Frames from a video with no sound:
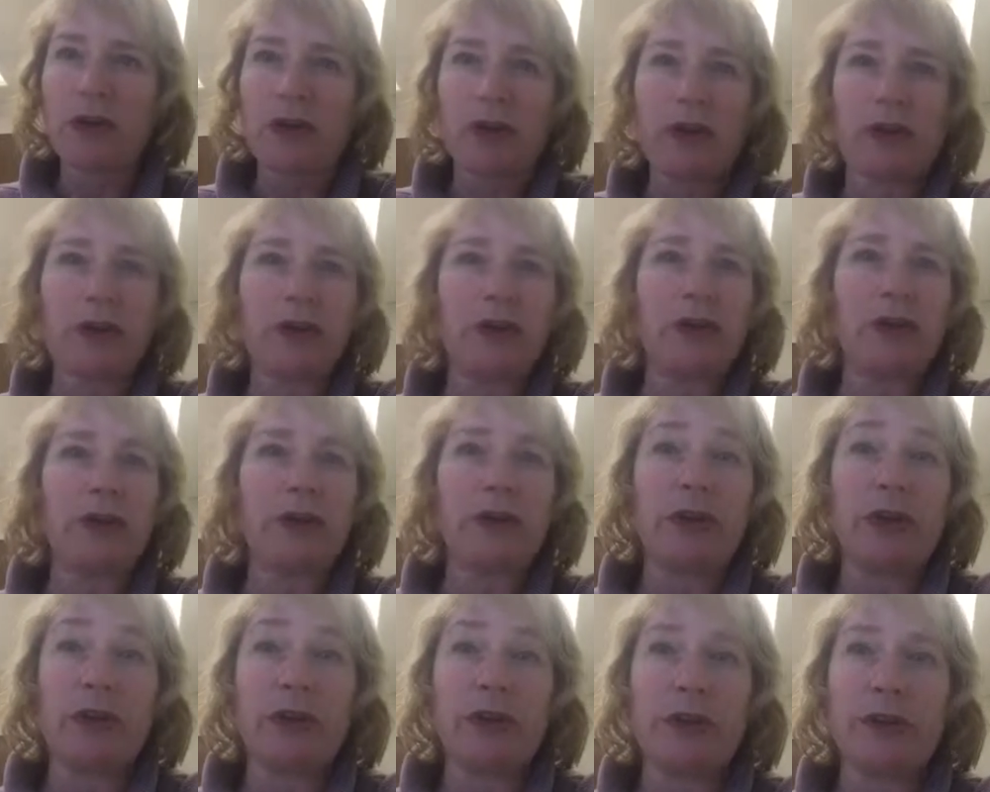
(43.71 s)
You
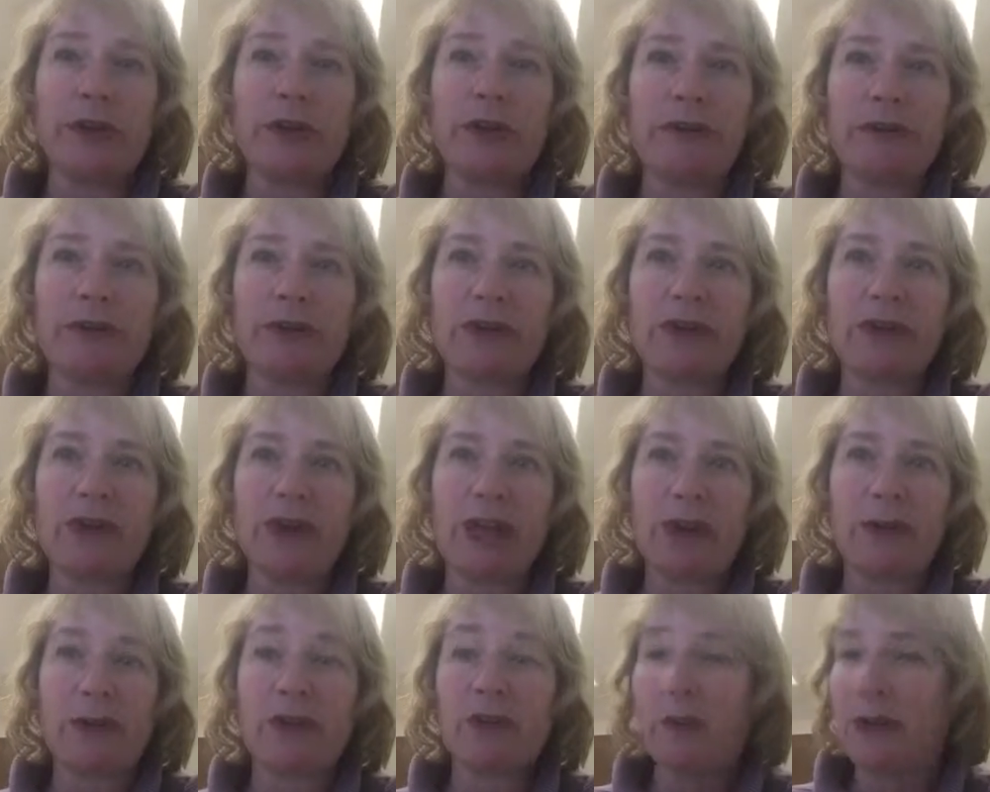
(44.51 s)
learn your first
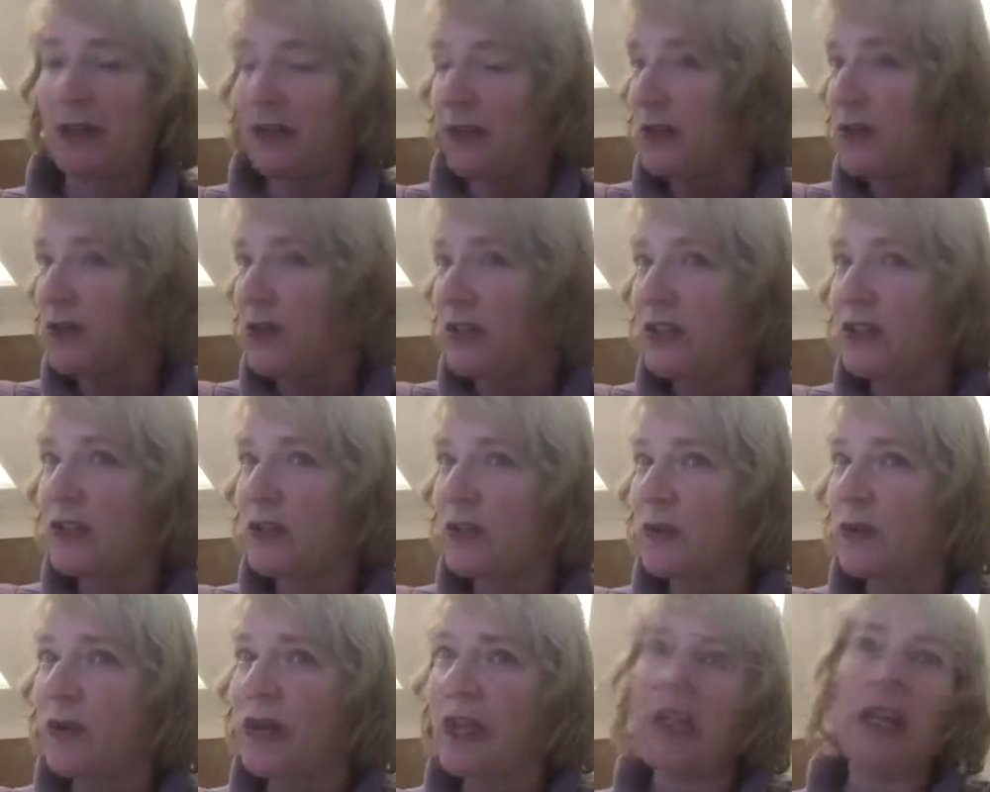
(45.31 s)
language by listening
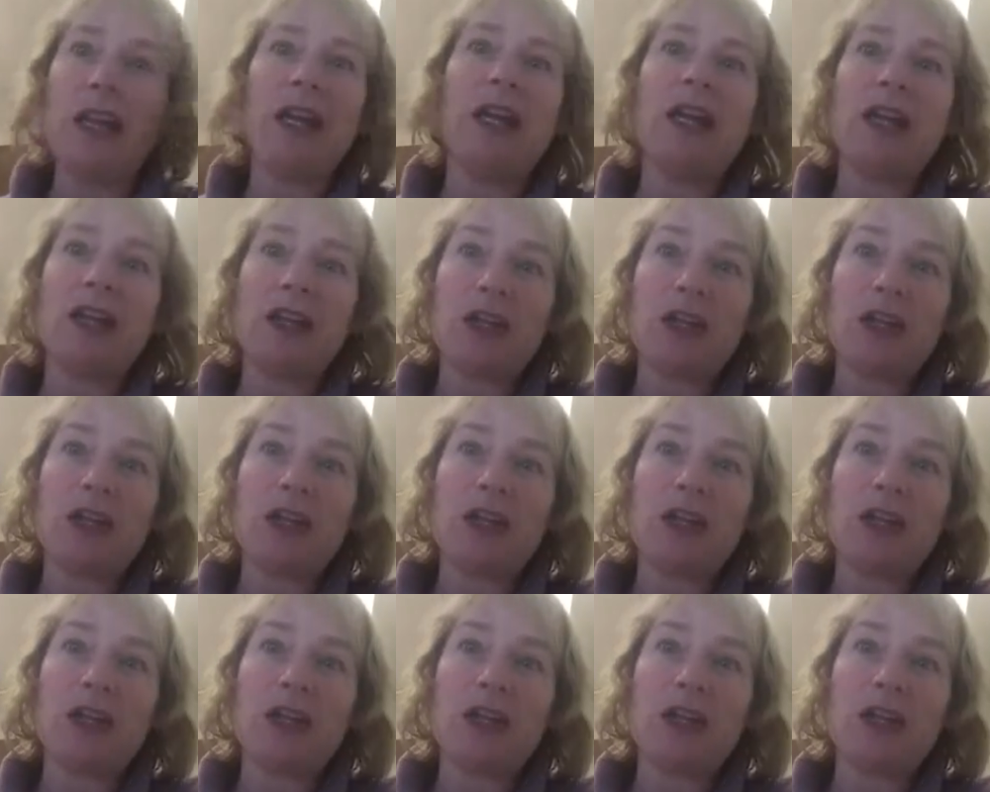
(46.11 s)
to it,